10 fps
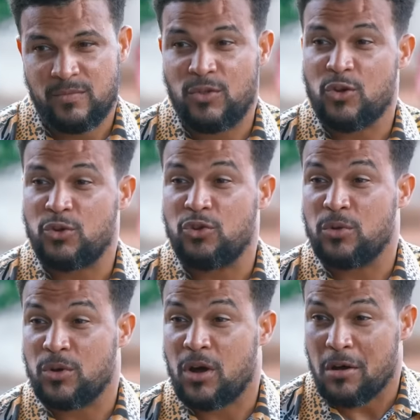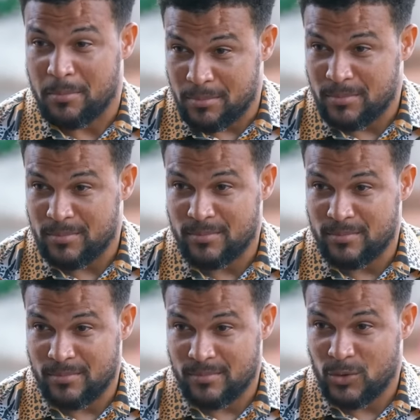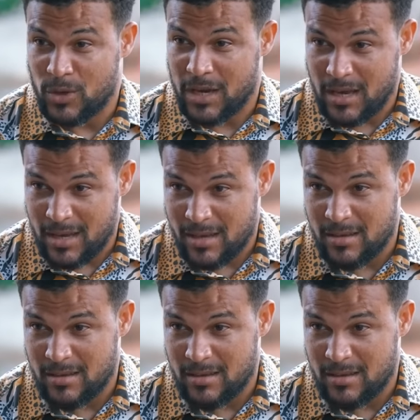No, you will come. Okay?